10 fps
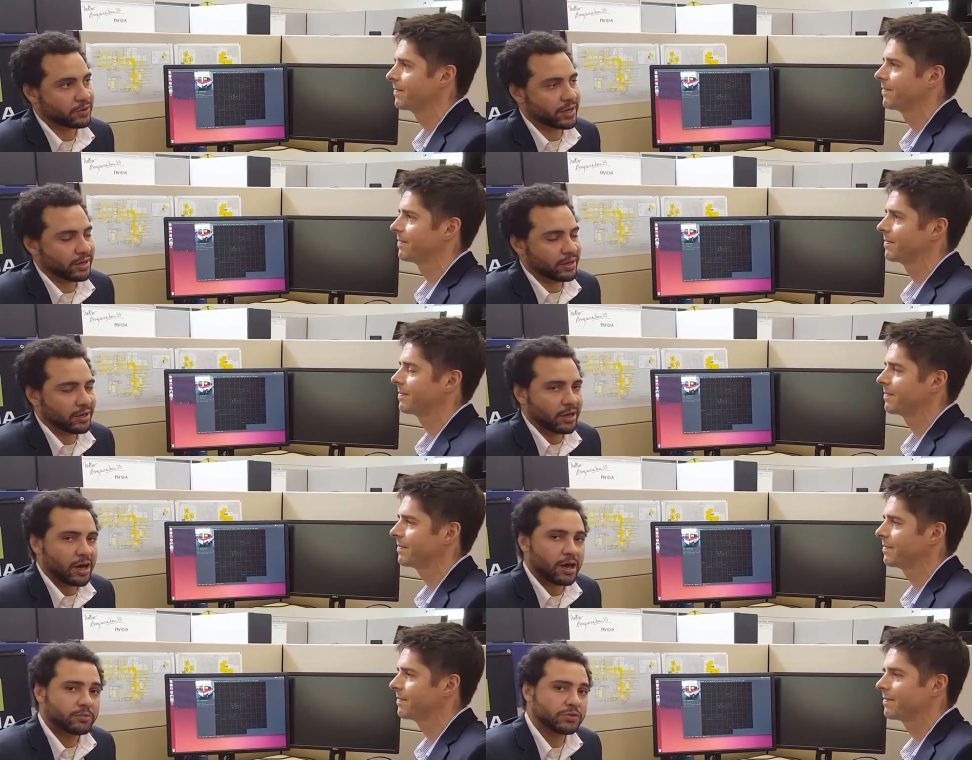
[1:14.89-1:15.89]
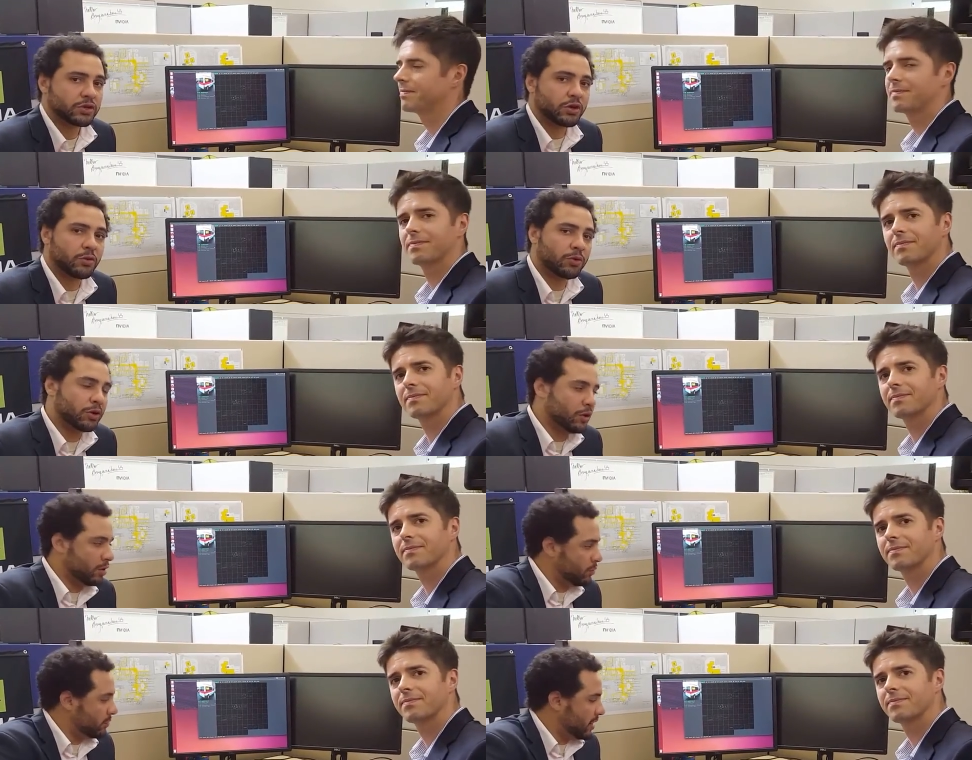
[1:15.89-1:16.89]
Speaker 1: Great. Um, so
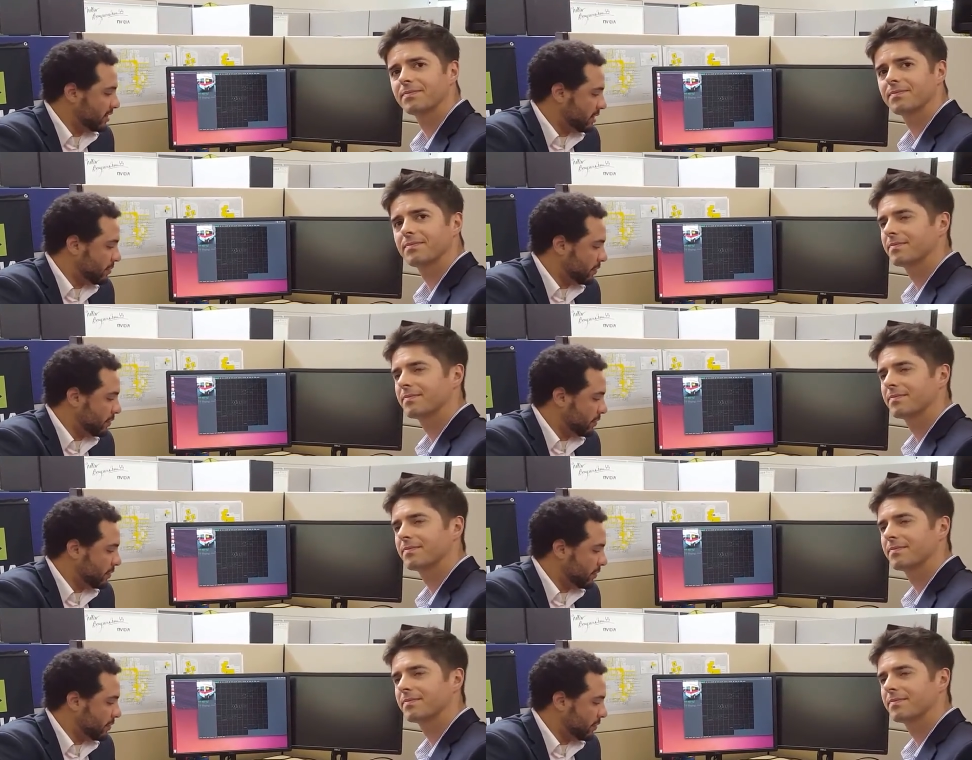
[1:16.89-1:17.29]
we've got a demo